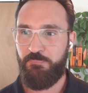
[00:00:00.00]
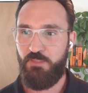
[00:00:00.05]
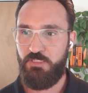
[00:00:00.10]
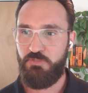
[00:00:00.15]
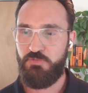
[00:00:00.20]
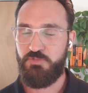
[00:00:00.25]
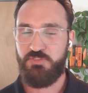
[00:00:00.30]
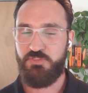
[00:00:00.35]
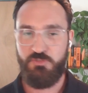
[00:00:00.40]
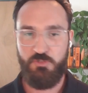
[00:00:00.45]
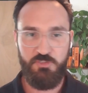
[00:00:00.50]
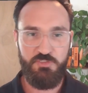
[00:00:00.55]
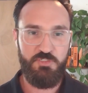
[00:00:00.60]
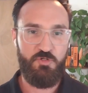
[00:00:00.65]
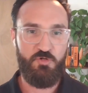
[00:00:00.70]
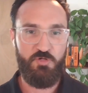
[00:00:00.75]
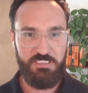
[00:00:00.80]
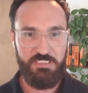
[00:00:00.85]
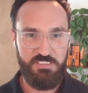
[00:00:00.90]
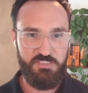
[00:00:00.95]
And you start to
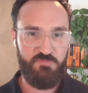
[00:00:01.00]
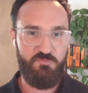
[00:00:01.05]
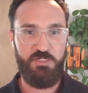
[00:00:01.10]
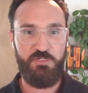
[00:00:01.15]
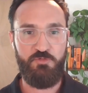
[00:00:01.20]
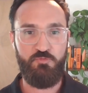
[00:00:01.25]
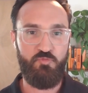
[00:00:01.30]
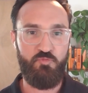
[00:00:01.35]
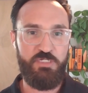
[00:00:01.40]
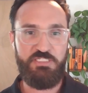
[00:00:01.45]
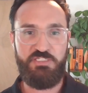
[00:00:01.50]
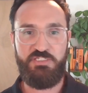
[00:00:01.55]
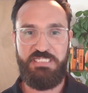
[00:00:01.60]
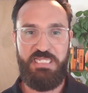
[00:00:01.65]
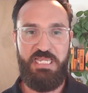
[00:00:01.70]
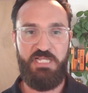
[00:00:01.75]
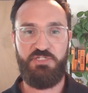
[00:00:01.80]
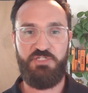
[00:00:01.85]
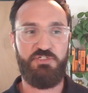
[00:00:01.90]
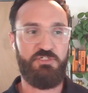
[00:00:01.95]
create this very rich
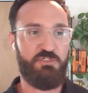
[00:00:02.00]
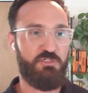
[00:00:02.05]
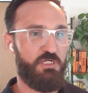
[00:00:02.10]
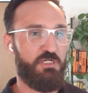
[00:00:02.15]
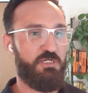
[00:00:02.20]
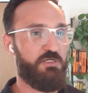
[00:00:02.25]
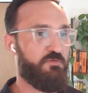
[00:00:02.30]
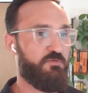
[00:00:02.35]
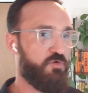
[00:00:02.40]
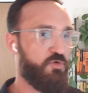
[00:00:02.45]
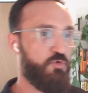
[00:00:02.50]
texture of